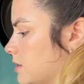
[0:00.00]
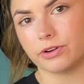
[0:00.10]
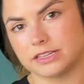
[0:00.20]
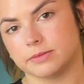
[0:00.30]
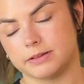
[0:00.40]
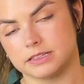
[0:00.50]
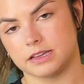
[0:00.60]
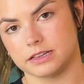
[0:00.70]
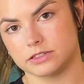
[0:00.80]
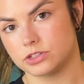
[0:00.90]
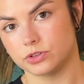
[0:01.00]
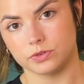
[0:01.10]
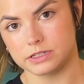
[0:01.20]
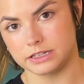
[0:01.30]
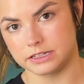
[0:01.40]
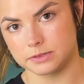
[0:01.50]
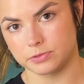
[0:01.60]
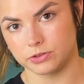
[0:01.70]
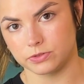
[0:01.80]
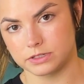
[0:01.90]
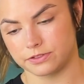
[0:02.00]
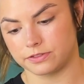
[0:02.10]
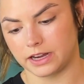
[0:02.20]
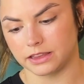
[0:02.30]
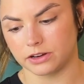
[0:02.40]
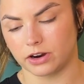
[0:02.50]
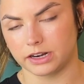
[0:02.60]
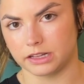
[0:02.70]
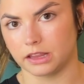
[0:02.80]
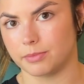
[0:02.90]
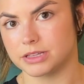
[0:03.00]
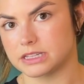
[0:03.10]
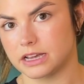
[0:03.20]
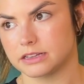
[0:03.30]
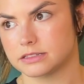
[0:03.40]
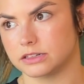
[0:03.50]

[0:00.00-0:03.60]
The recipe says 2 teaspoons of finely grated lemon zest,